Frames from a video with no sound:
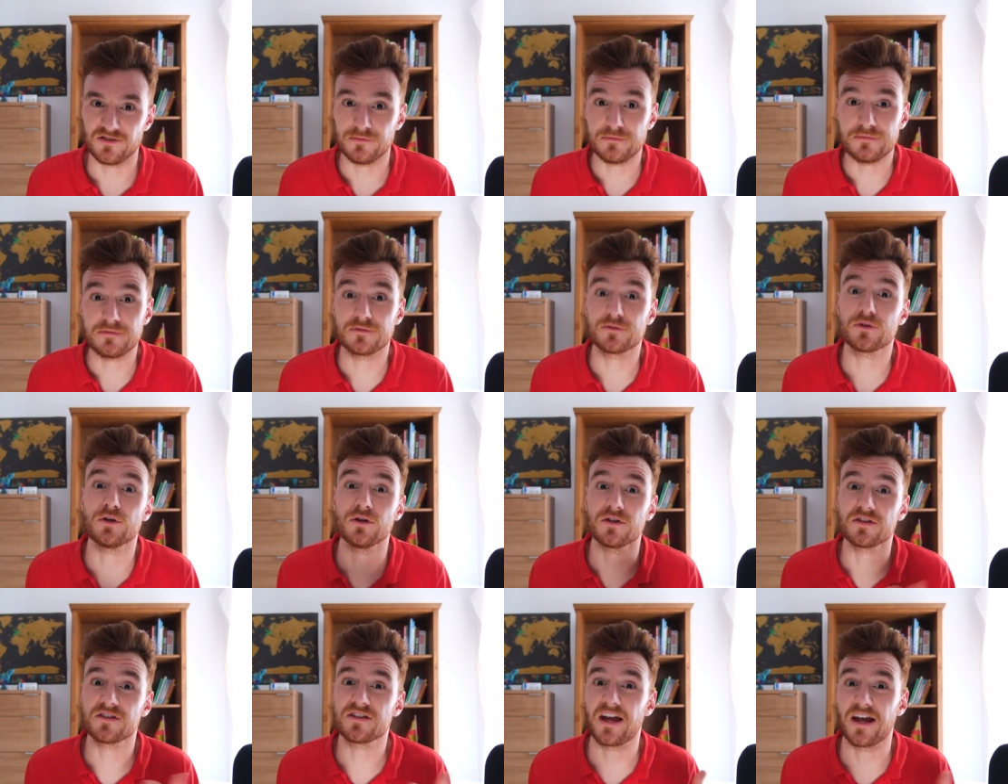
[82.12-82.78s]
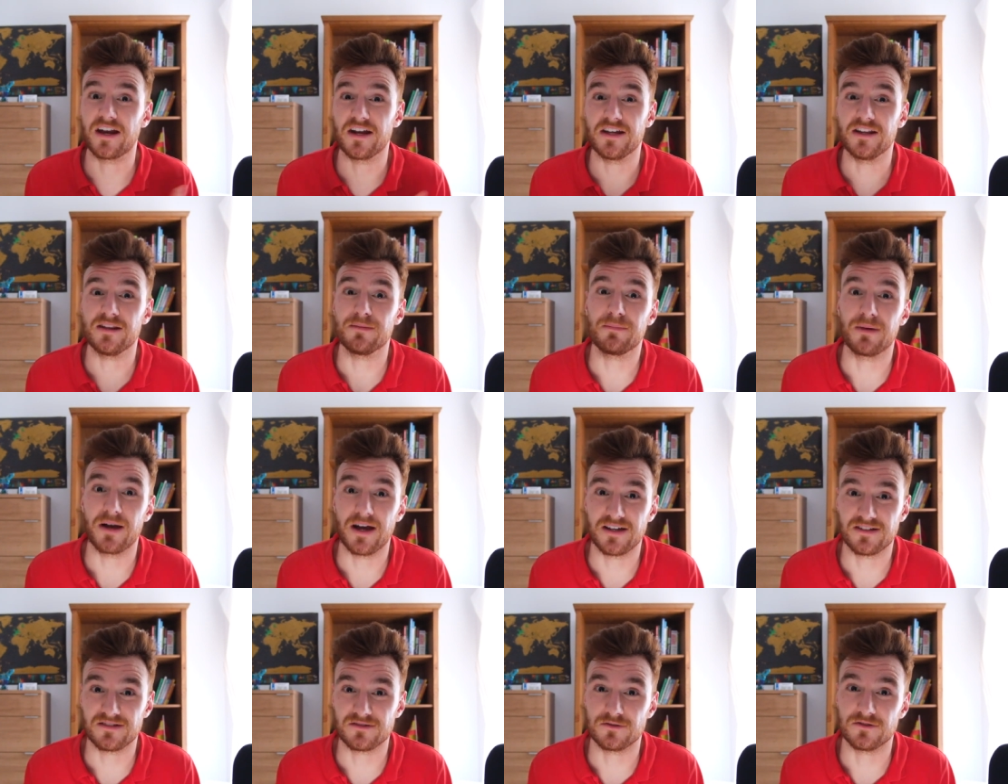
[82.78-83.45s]
You've of course had in the
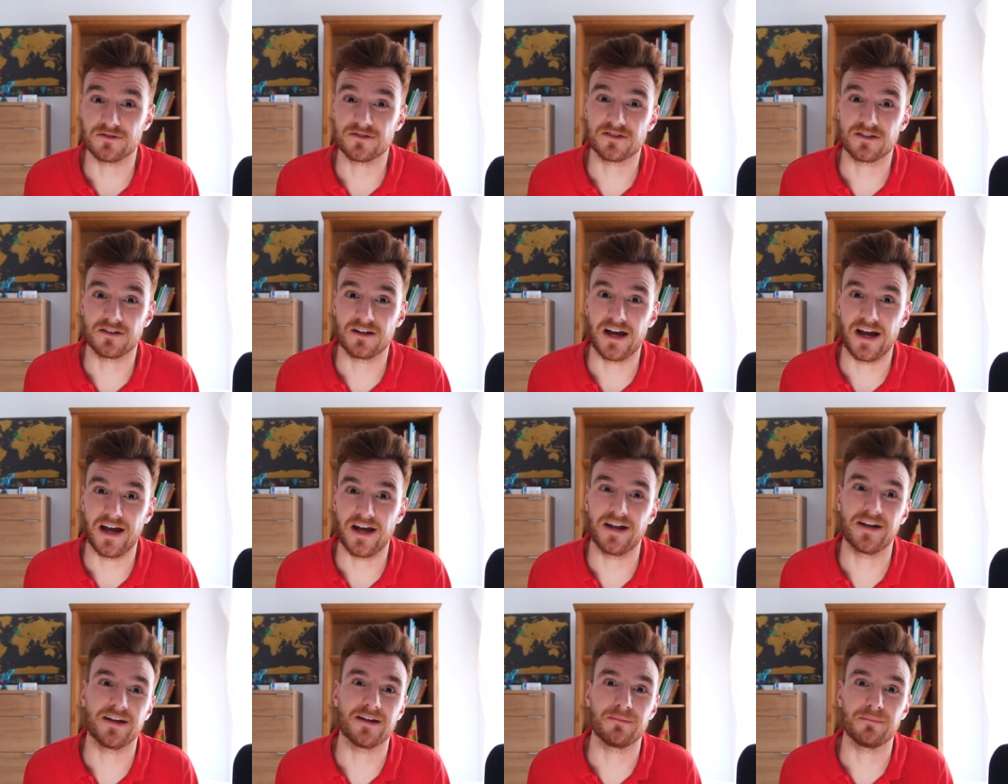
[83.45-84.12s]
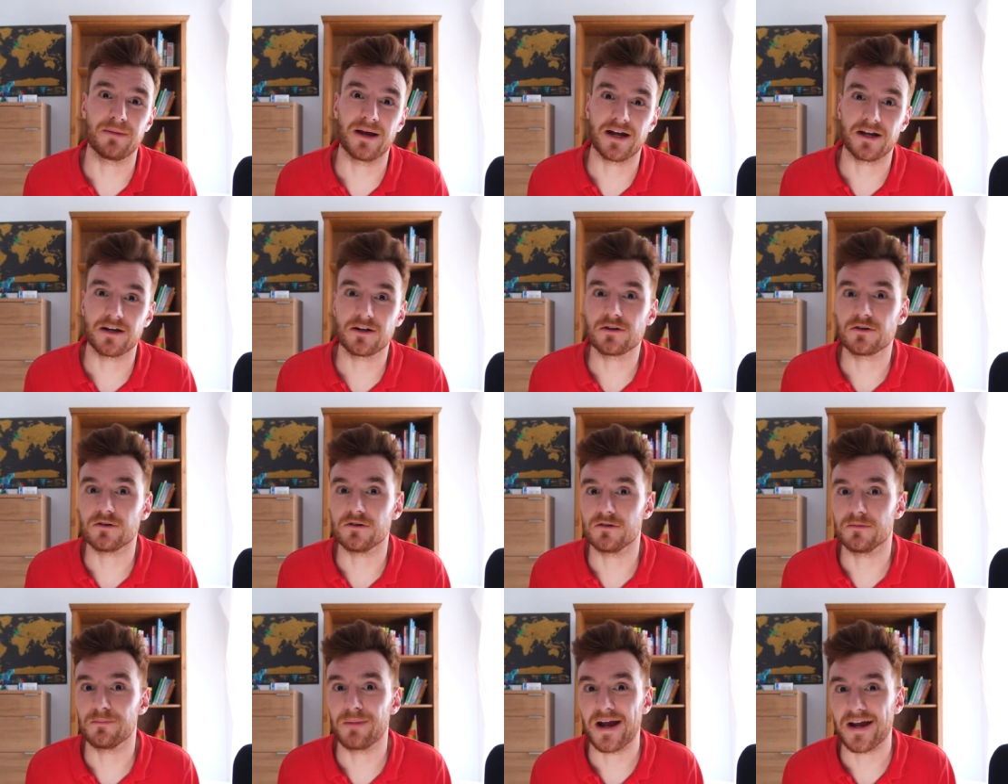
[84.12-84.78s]
past also had a bank
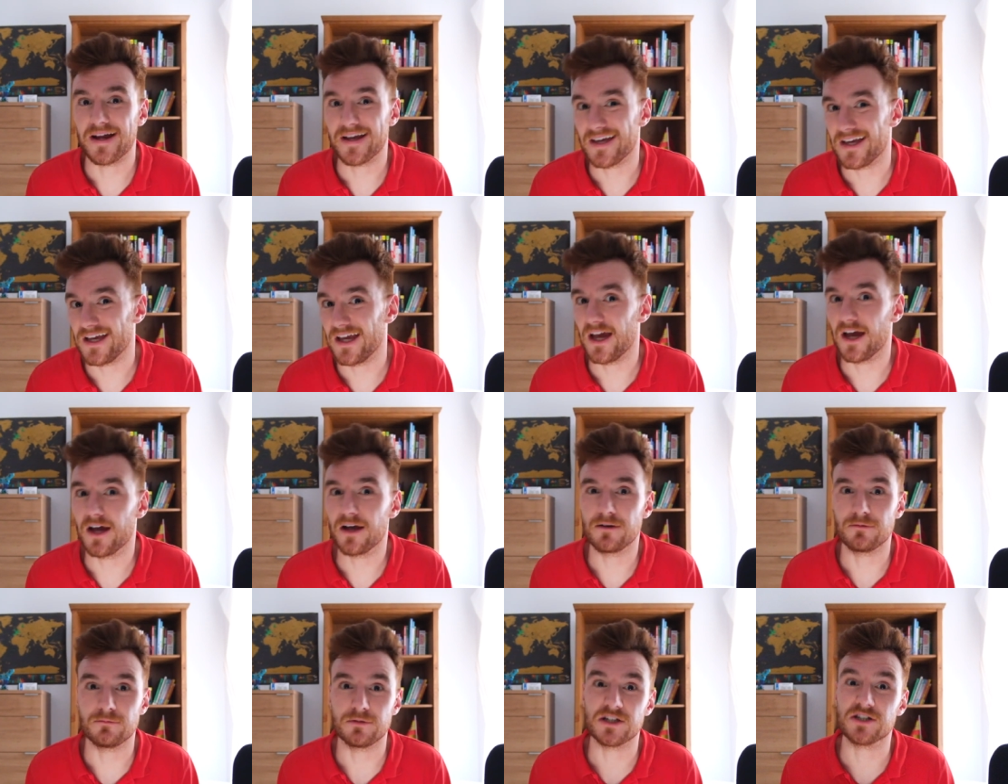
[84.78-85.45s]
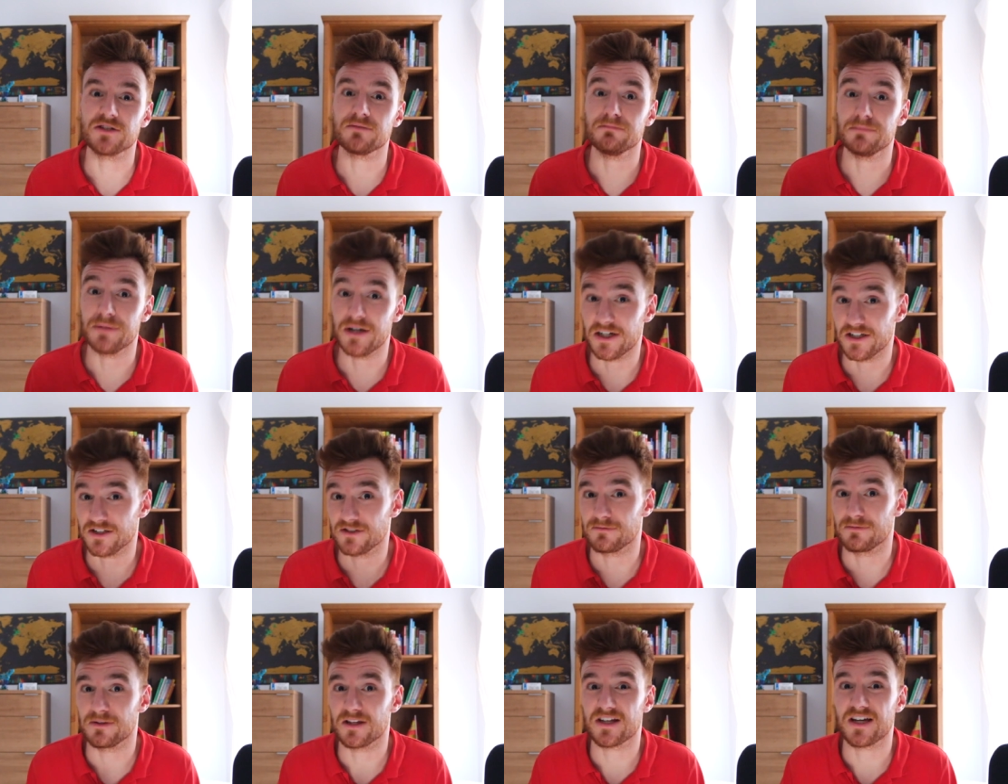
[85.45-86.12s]
called Bankia, which
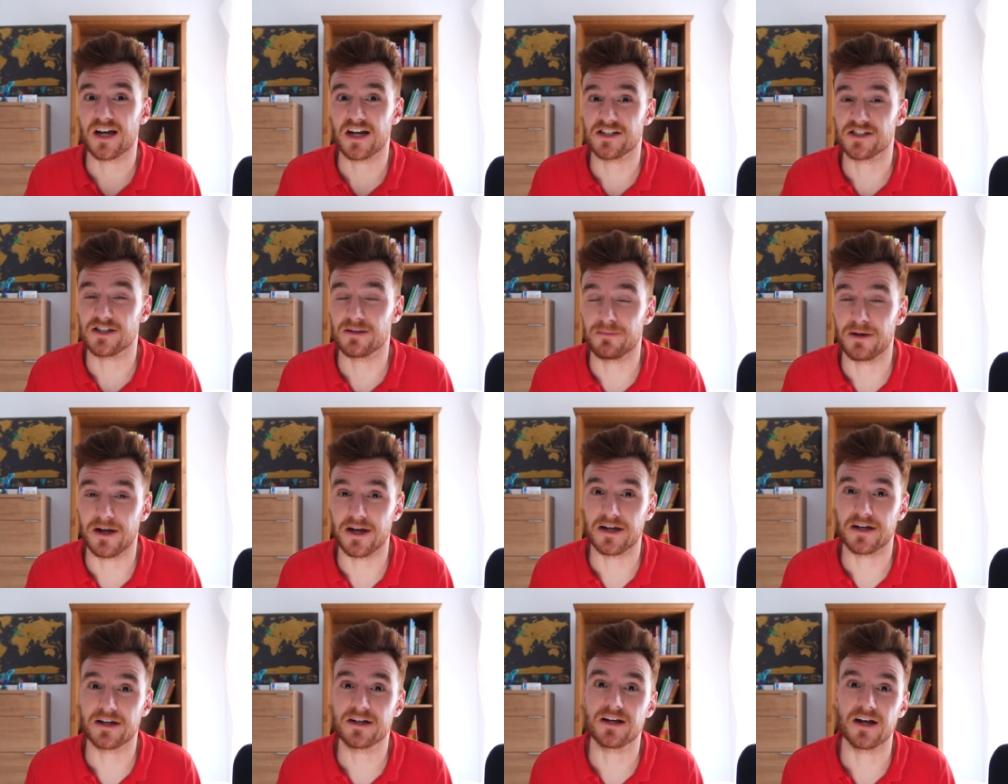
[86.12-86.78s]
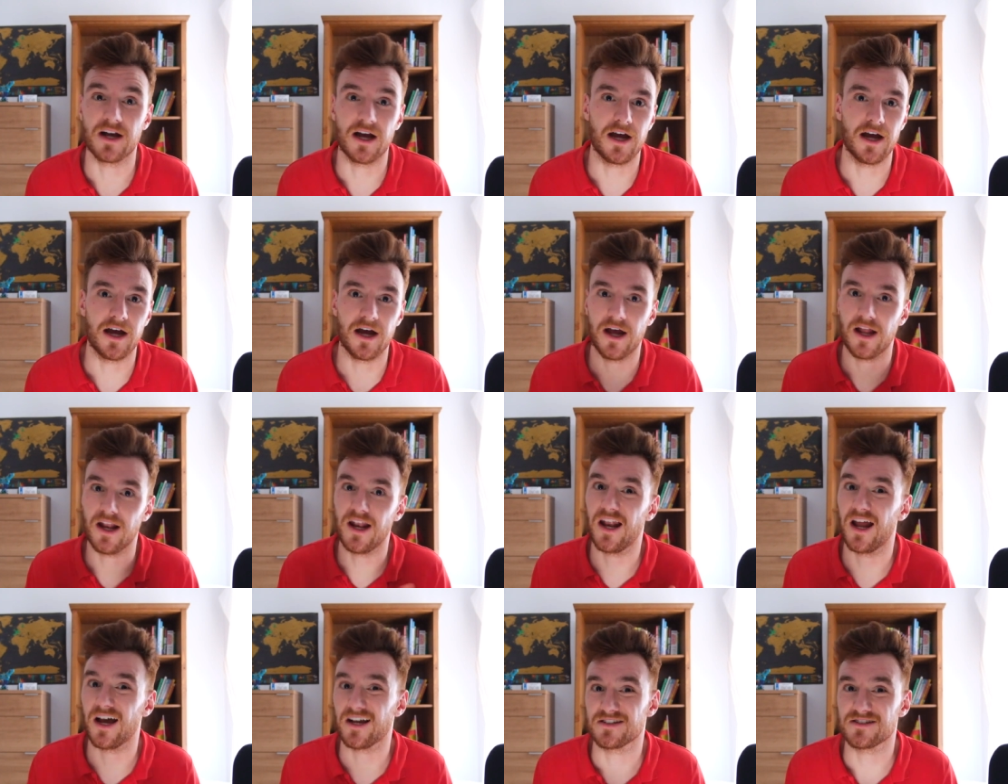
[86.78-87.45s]
merged with CaixaBank uh,
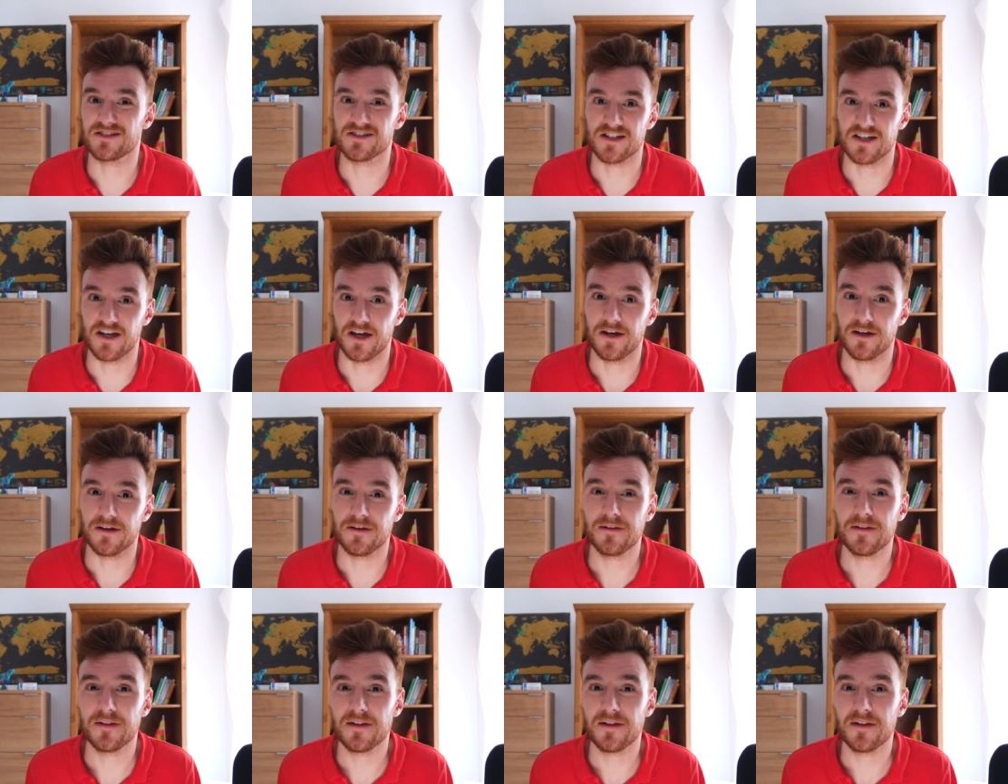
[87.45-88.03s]
last year.